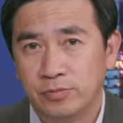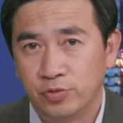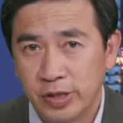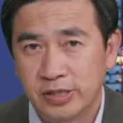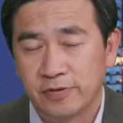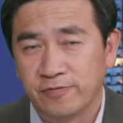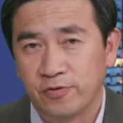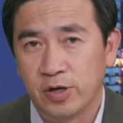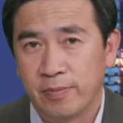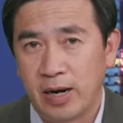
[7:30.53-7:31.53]
reason
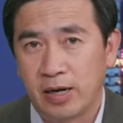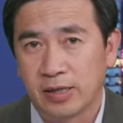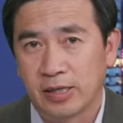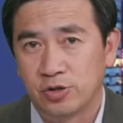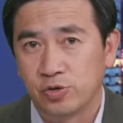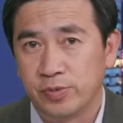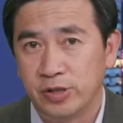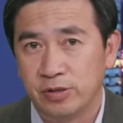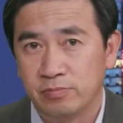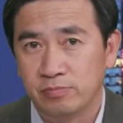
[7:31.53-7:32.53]
for America to
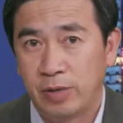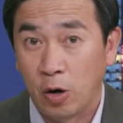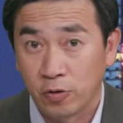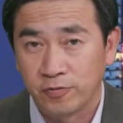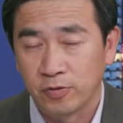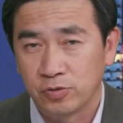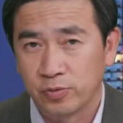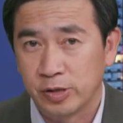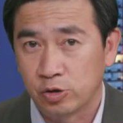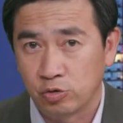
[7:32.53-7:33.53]
be powerful,
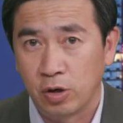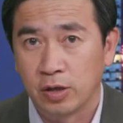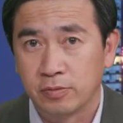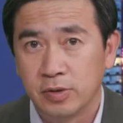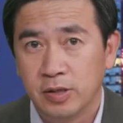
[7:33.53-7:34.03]
to be strong.